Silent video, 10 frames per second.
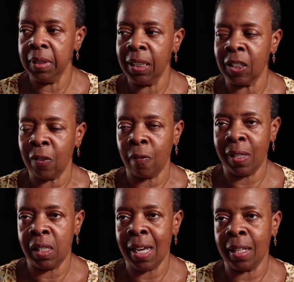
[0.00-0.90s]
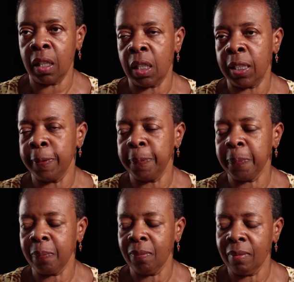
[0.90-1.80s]
is a fatality.
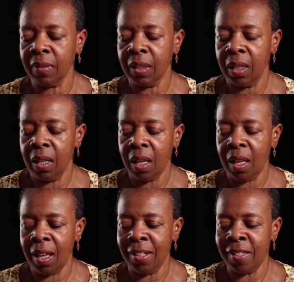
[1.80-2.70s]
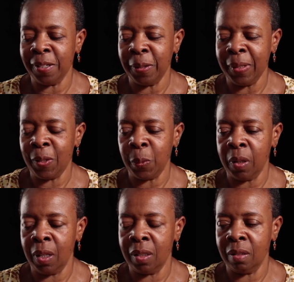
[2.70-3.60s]
And so it's
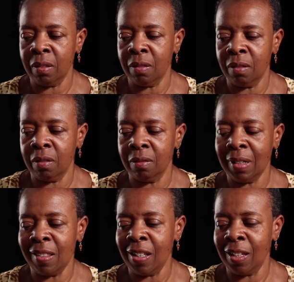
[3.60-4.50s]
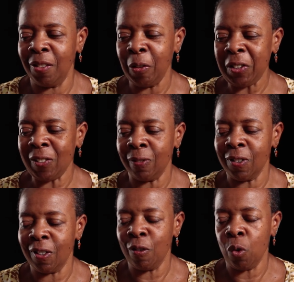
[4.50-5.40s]
what I think those of
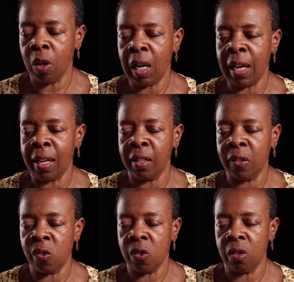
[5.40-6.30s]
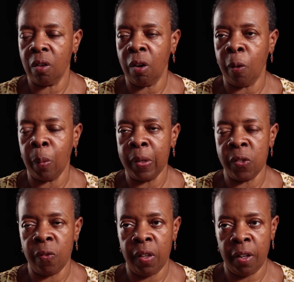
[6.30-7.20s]
us who are honest always
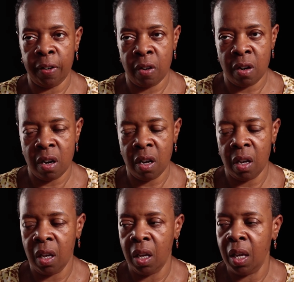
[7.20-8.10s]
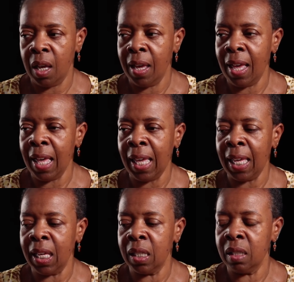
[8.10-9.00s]
fear.
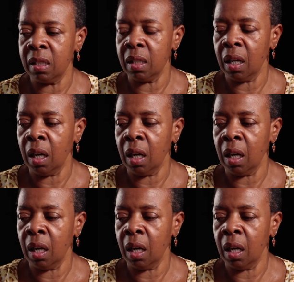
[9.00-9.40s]
And